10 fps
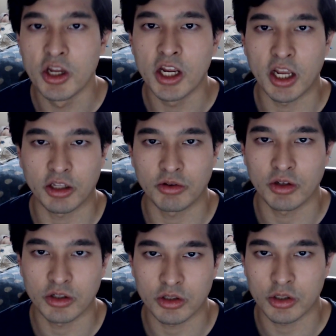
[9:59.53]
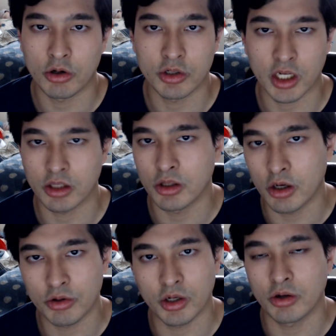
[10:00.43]
And Toru's like,
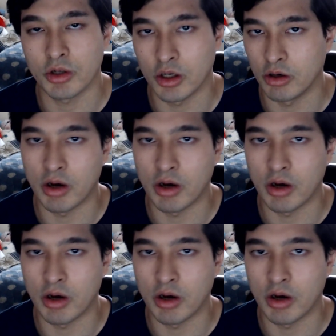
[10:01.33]
no, no, no.